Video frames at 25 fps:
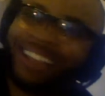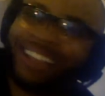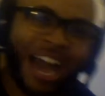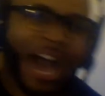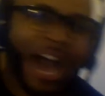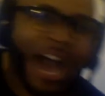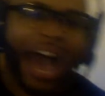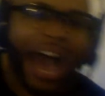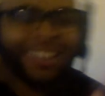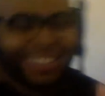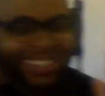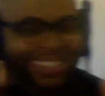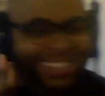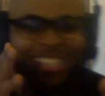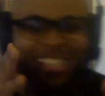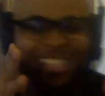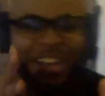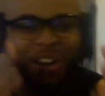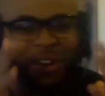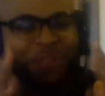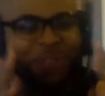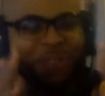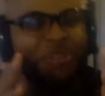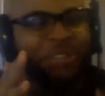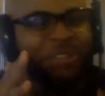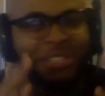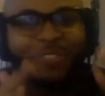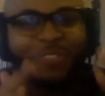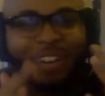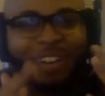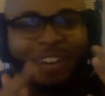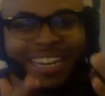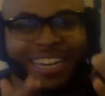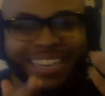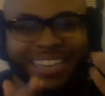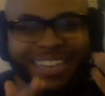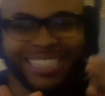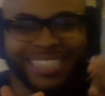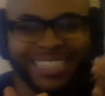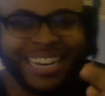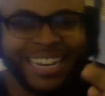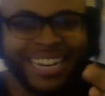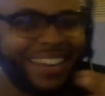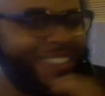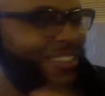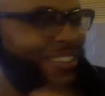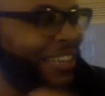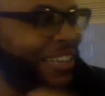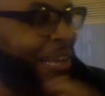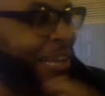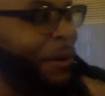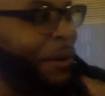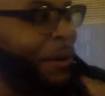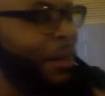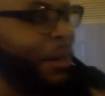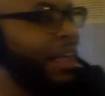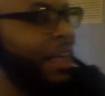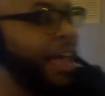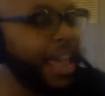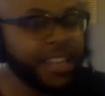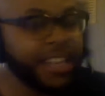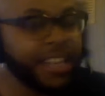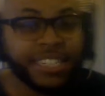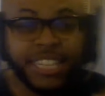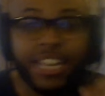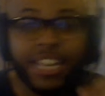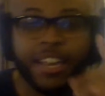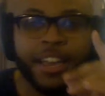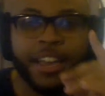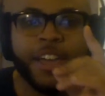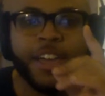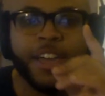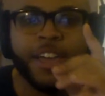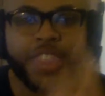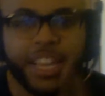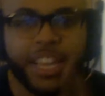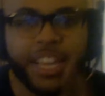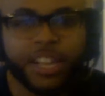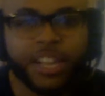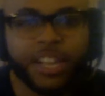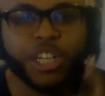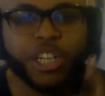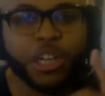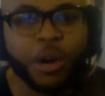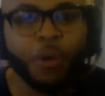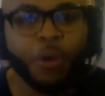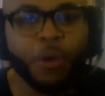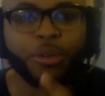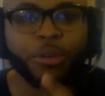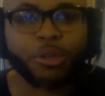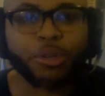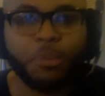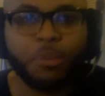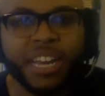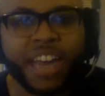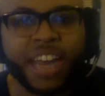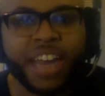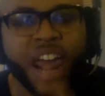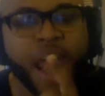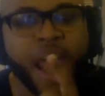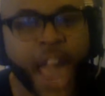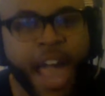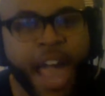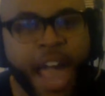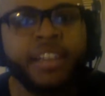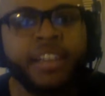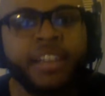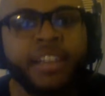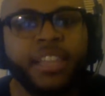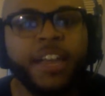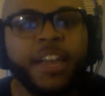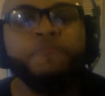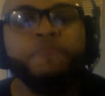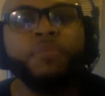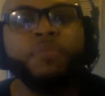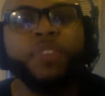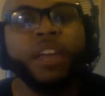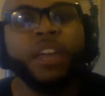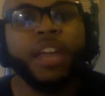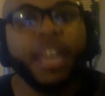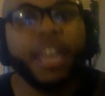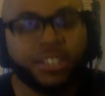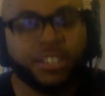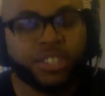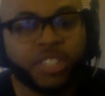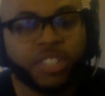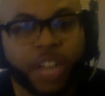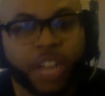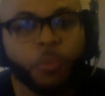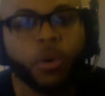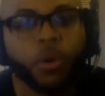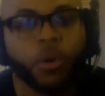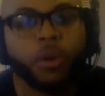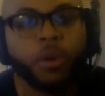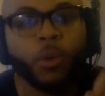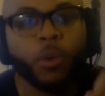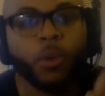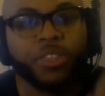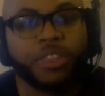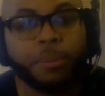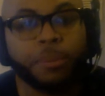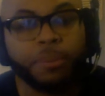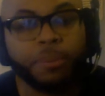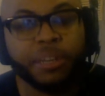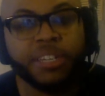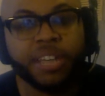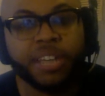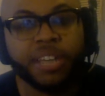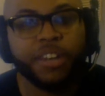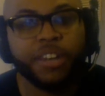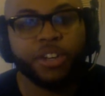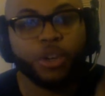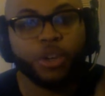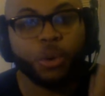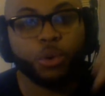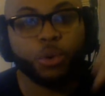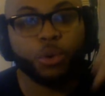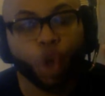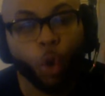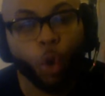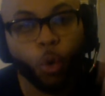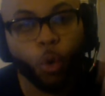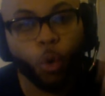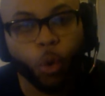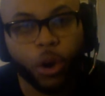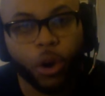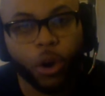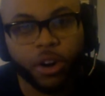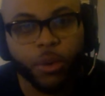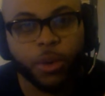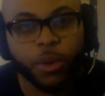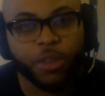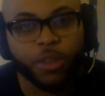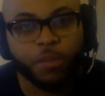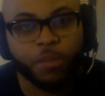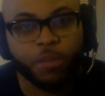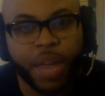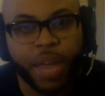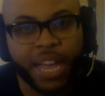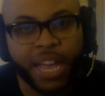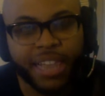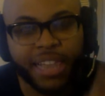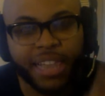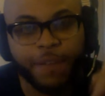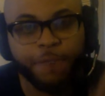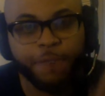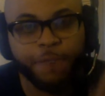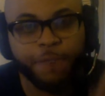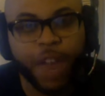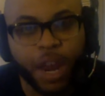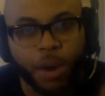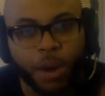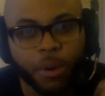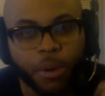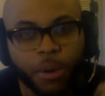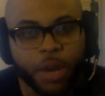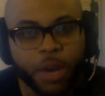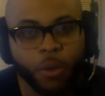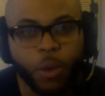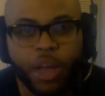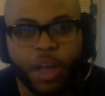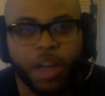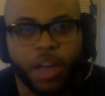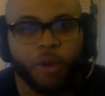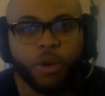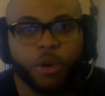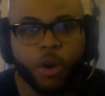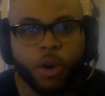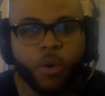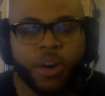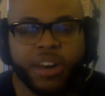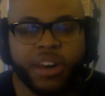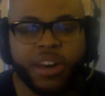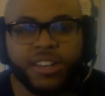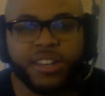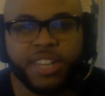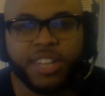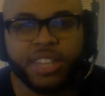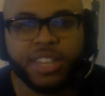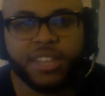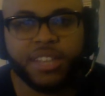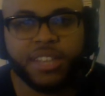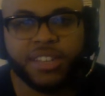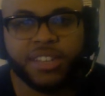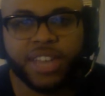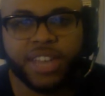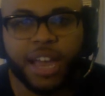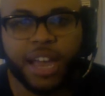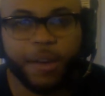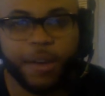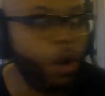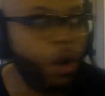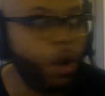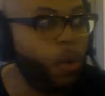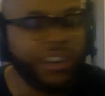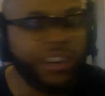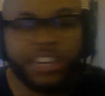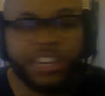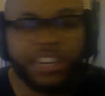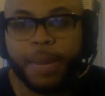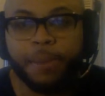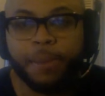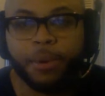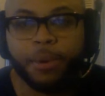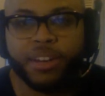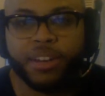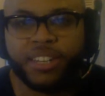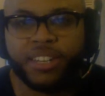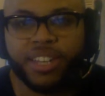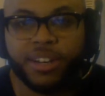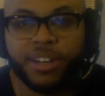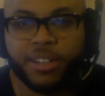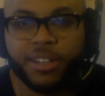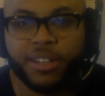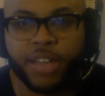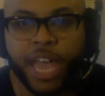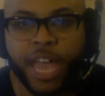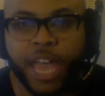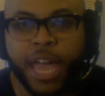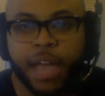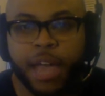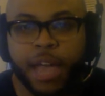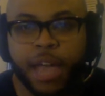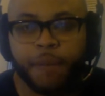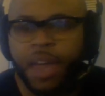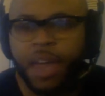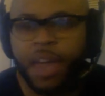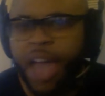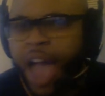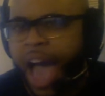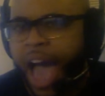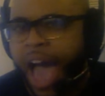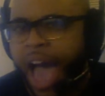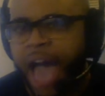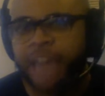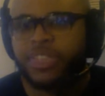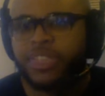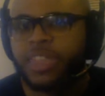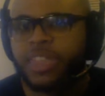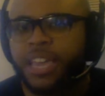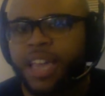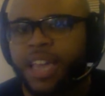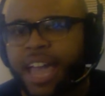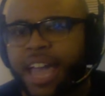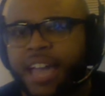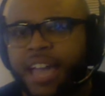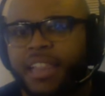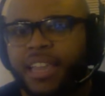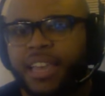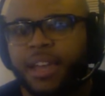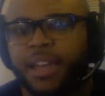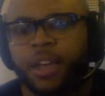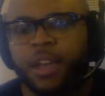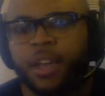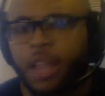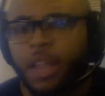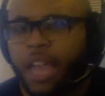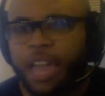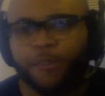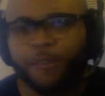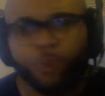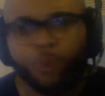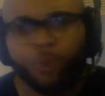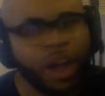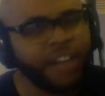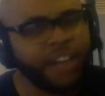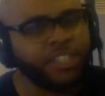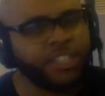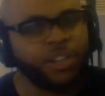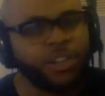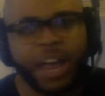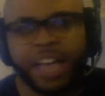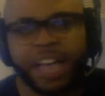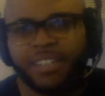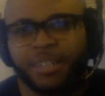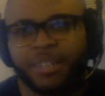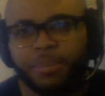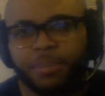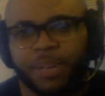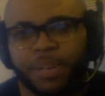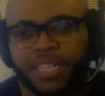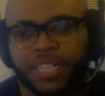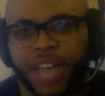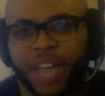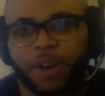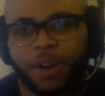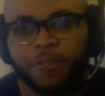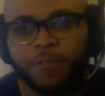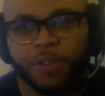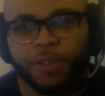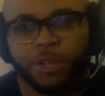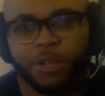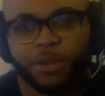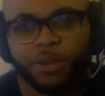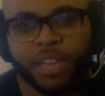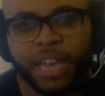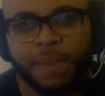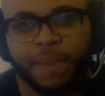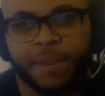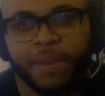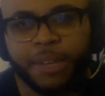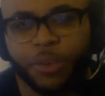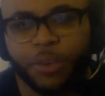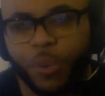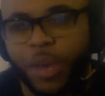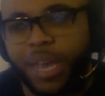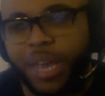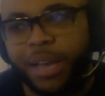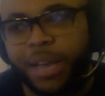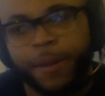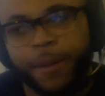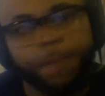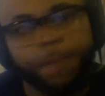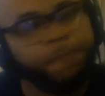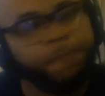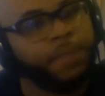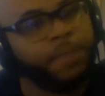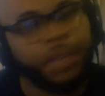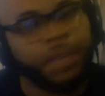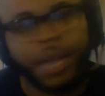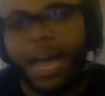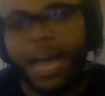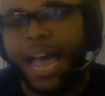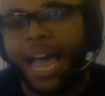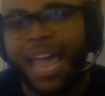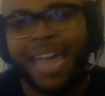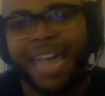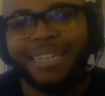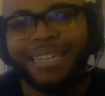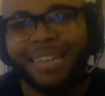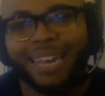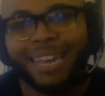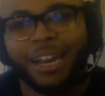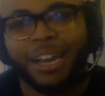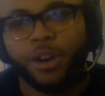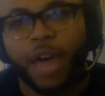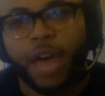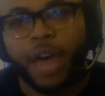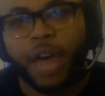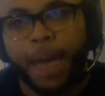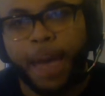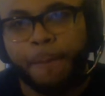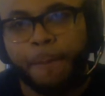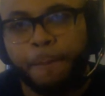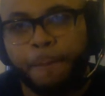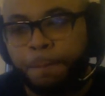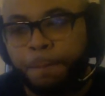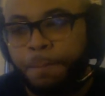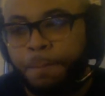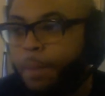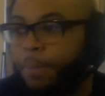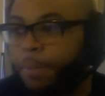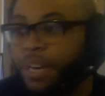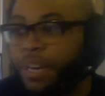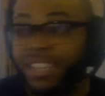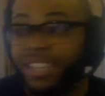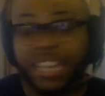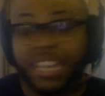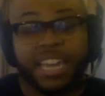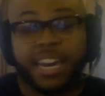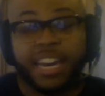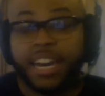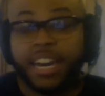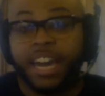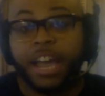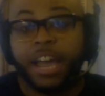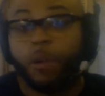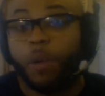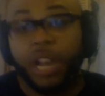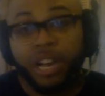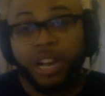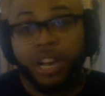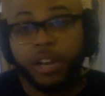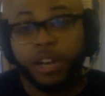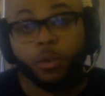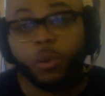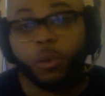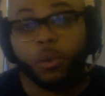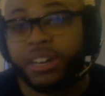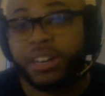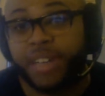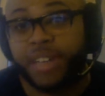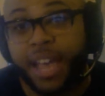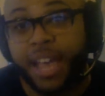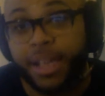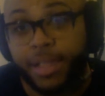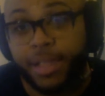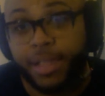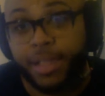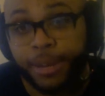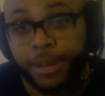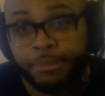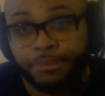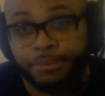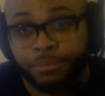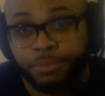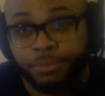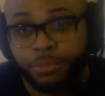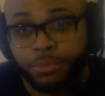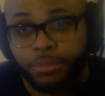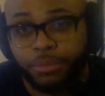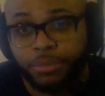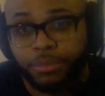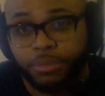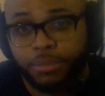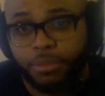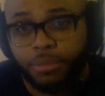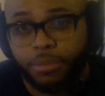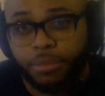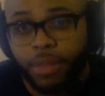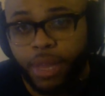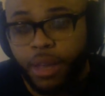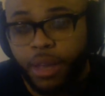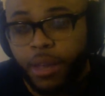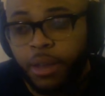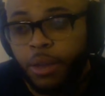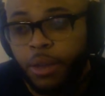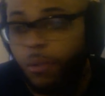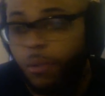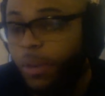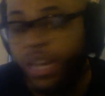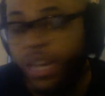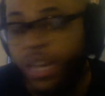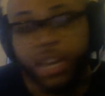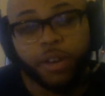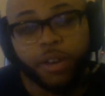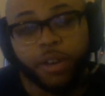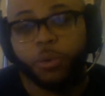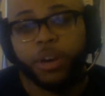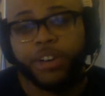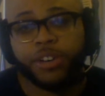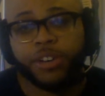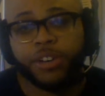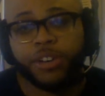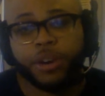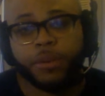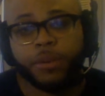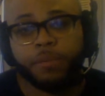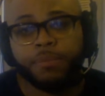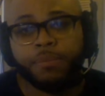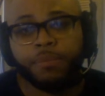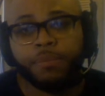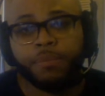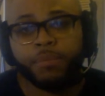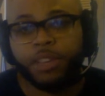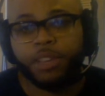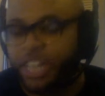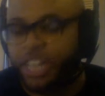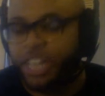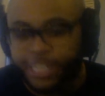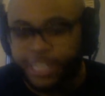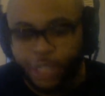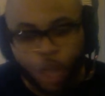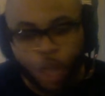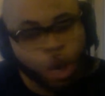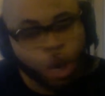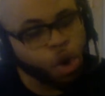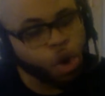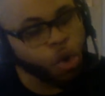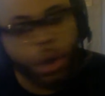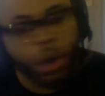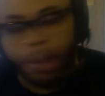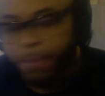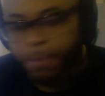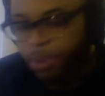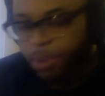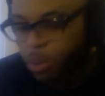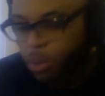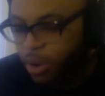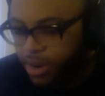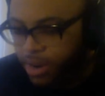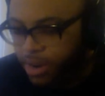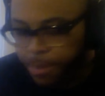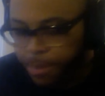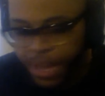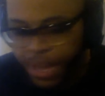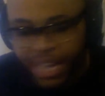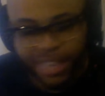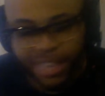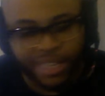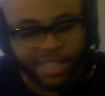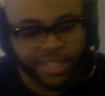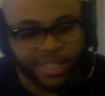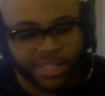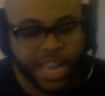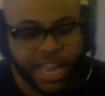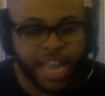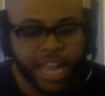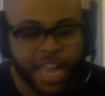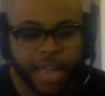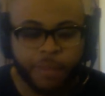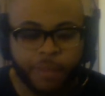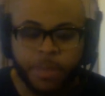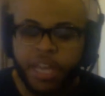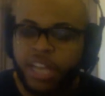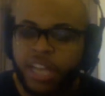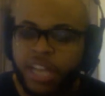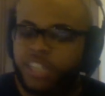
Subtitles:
I just thought it was funny as shit on the low. And see, this shows me that Haley is someone with the potential to work with Bailey very well going deeper into this game. I think Haley, if Rockstar has to be a sacrificial lamb this week, I hate to hear that. But at the end of the day, we couldn't risk Haley. We couldn't risk her. She's too important to Bailey's game.